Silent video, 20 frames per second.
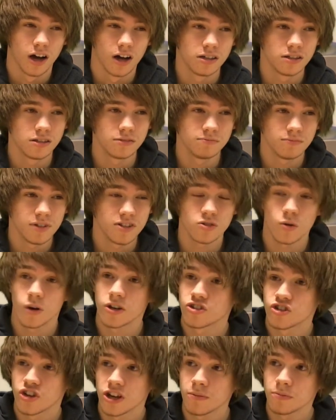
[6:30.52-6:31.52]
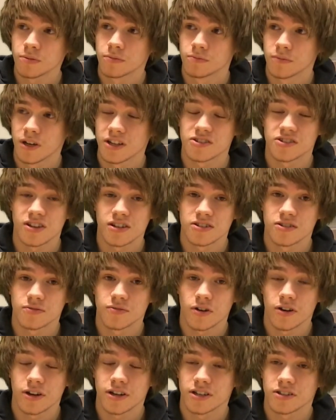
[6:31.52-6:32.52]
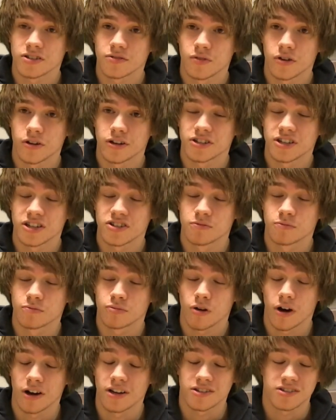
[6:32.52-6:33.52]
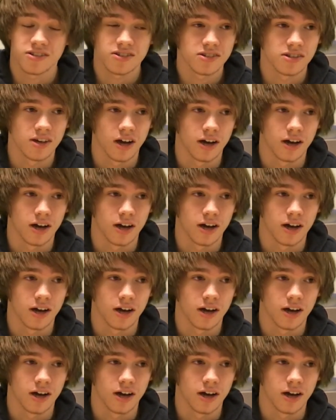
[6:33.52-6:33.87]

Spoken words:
It's quite cheap. It's a very decent price.